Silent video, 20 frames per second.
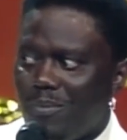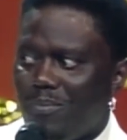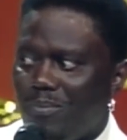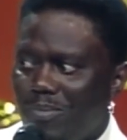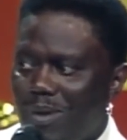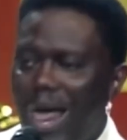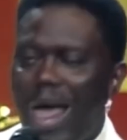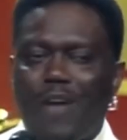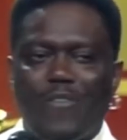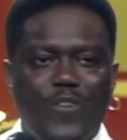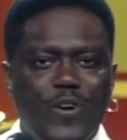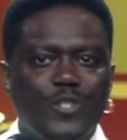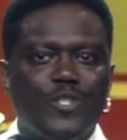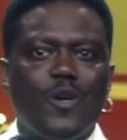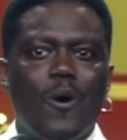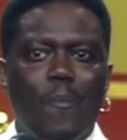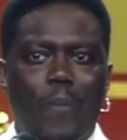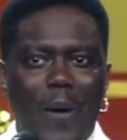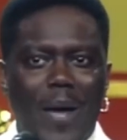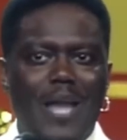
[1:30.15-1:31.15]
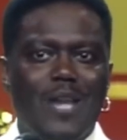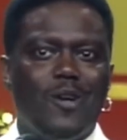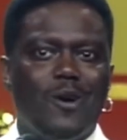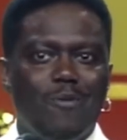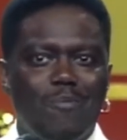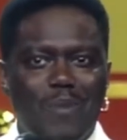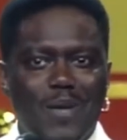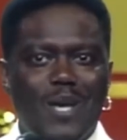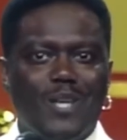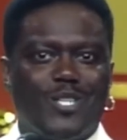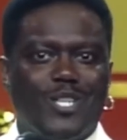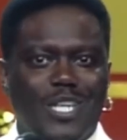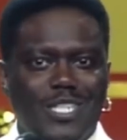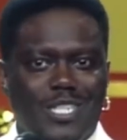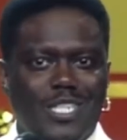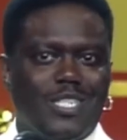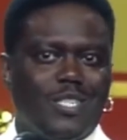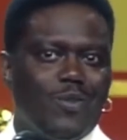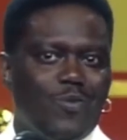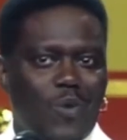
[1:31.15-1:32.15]
Black folks don't pay no bills, they see
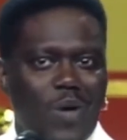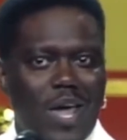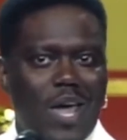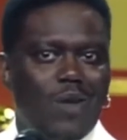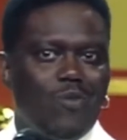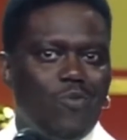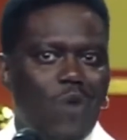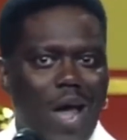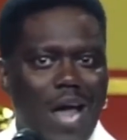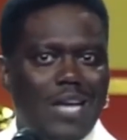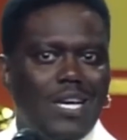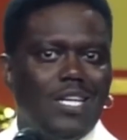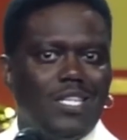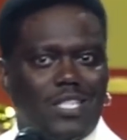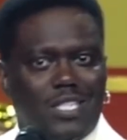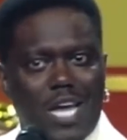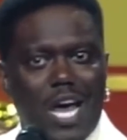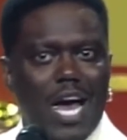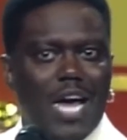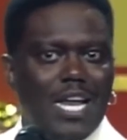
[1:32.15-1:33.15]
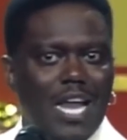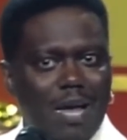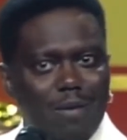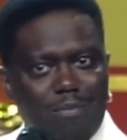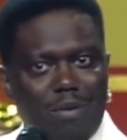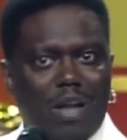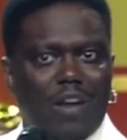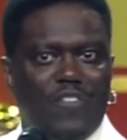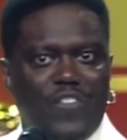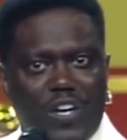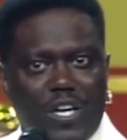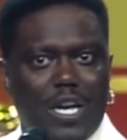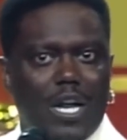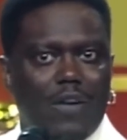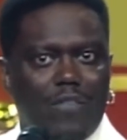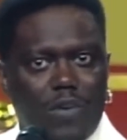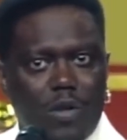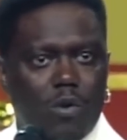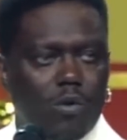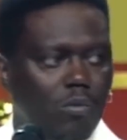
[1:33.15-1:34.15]
the red writing inside that motherfucking
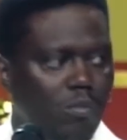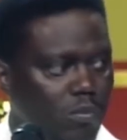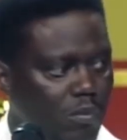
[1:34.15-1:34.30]
envelope.